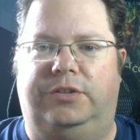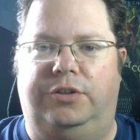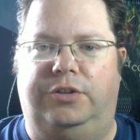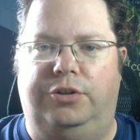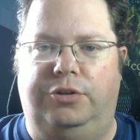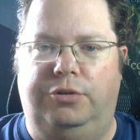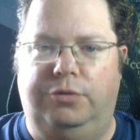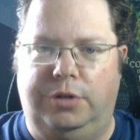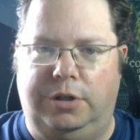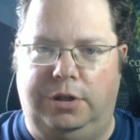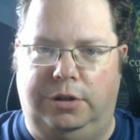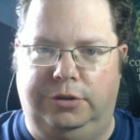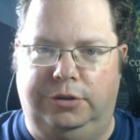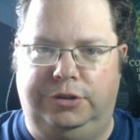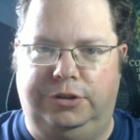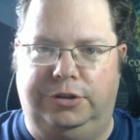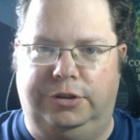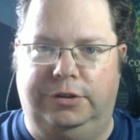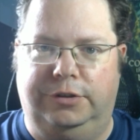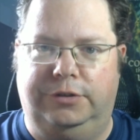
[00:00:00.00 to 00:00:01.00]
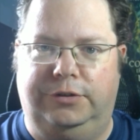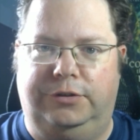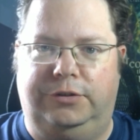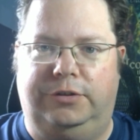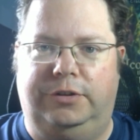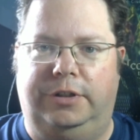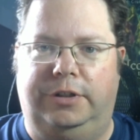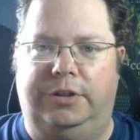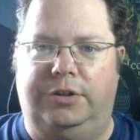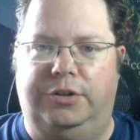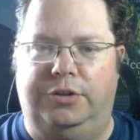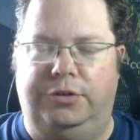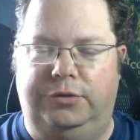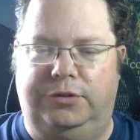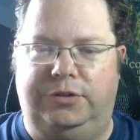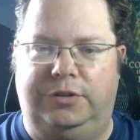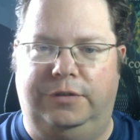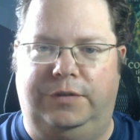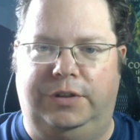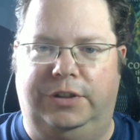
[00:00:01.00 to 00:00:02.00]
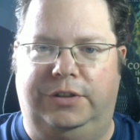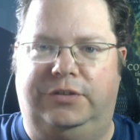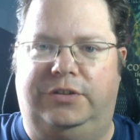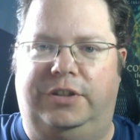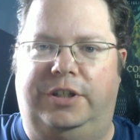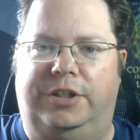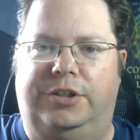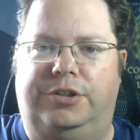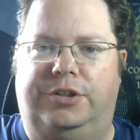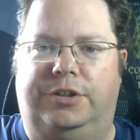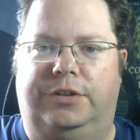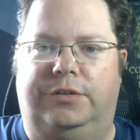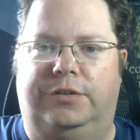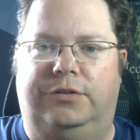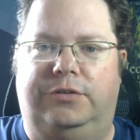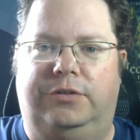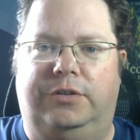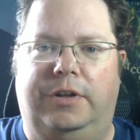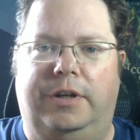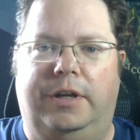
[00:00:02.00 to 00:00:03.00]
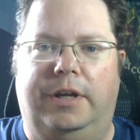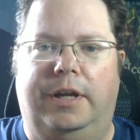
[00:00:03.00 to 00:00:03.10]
and new cultures, new civilizations.